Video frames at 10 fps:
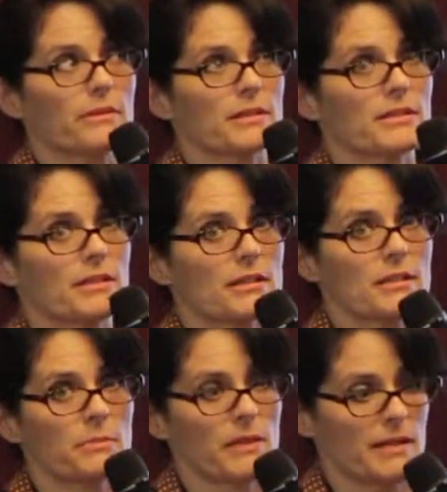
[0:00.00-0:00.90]
This
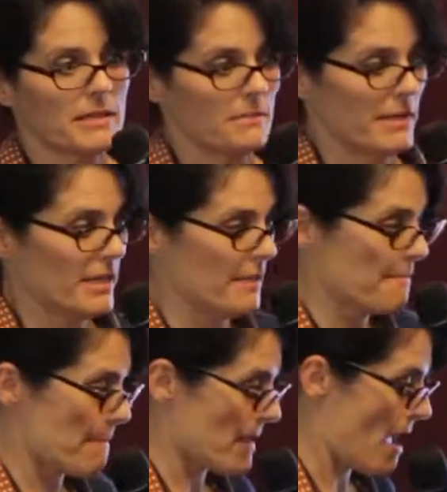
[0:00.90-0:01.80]
doesn't apply to me.
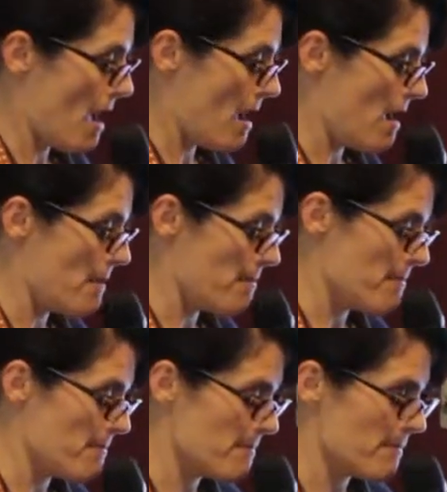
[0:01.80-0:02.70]

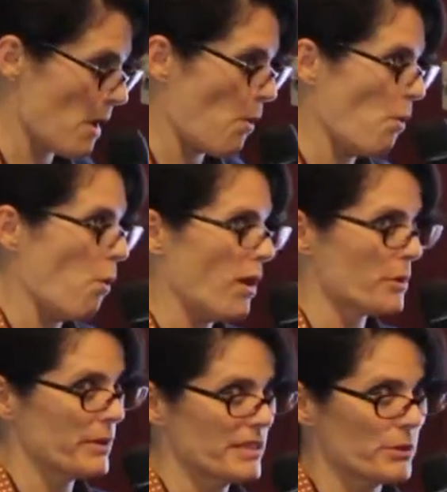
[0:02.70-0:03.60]
What
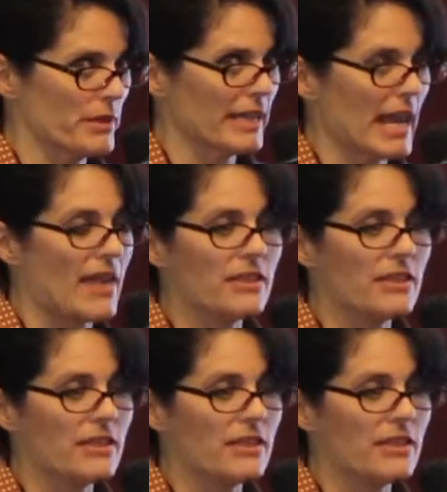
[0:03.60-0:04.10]
are we doing?